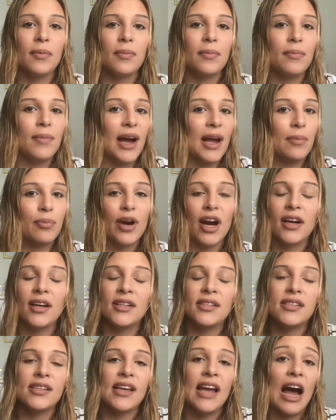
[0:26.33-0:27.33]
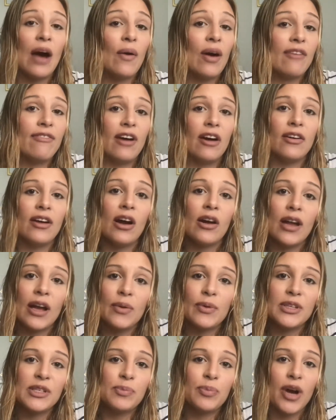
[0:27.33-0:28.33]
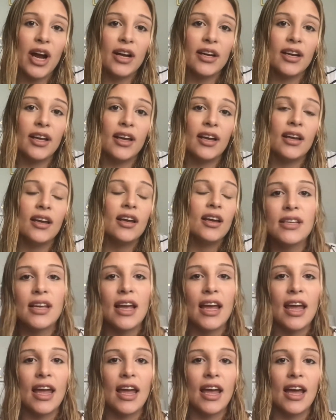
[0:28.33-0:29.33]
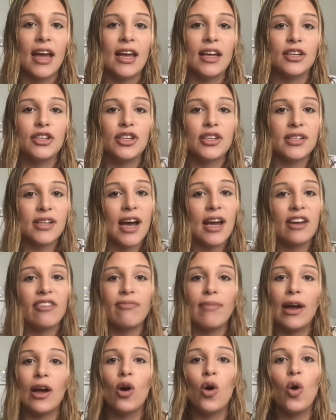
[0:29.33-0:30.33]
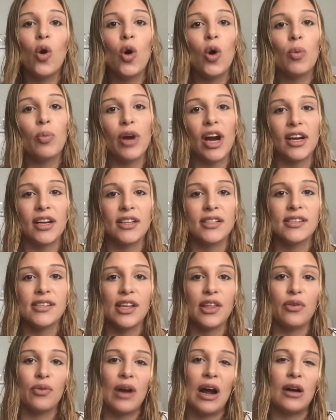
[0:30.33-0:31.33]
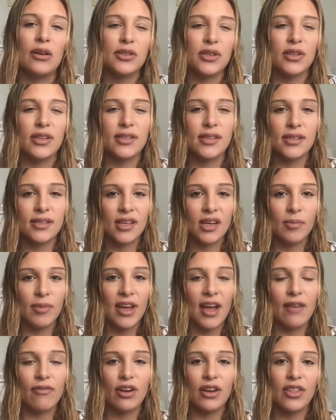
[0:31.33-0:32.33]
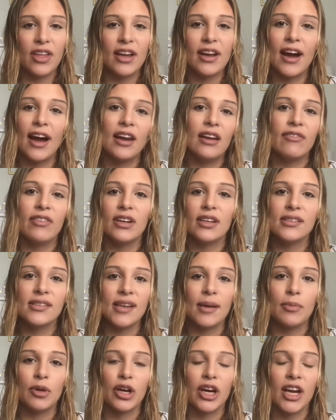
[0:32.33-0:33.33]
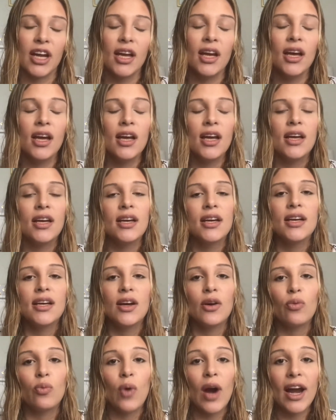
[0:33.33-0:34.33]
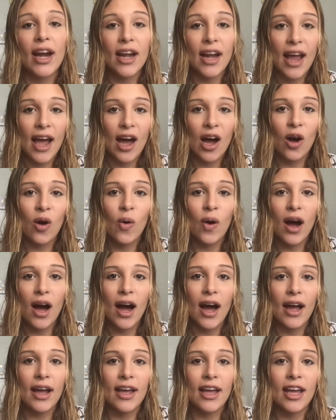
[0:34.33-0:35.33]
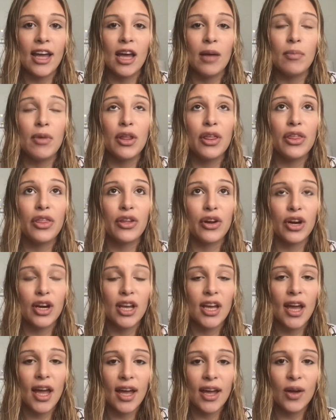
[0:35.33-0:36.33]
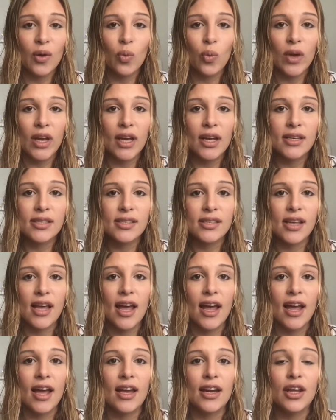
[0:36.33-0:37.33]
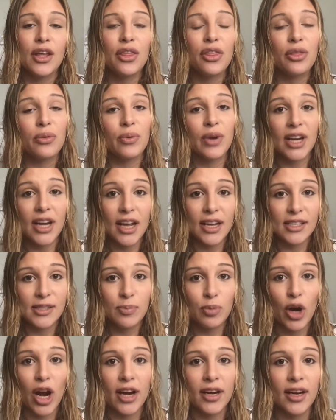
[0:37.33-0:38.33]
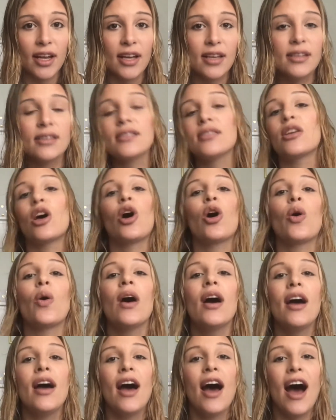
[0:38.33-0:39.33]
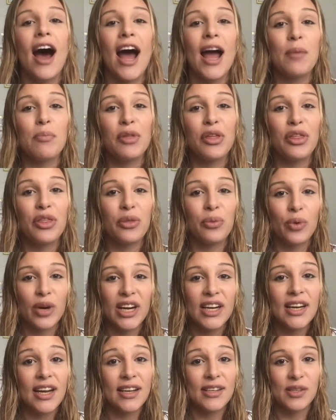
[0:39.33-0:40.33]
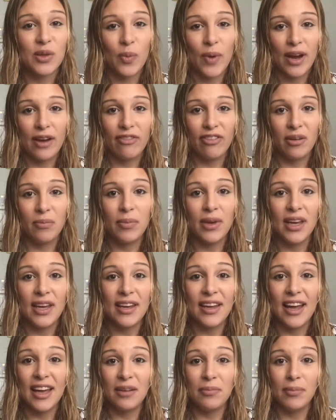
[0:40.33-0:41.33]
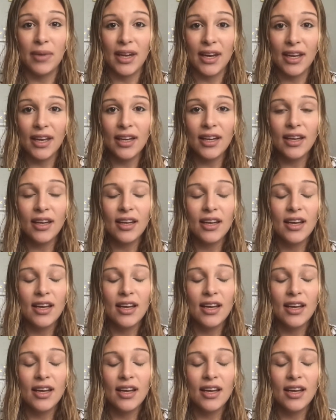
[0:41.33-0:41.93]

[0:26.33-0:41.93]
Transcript: my pregnancy, how I found out I was pregnant, and just kind of my whole pregnancy throughout. So this is going to be everything kind of in a summary. Right now I am 38 weeks and 3 days pregnant. So I'm 3 days away from being admitted,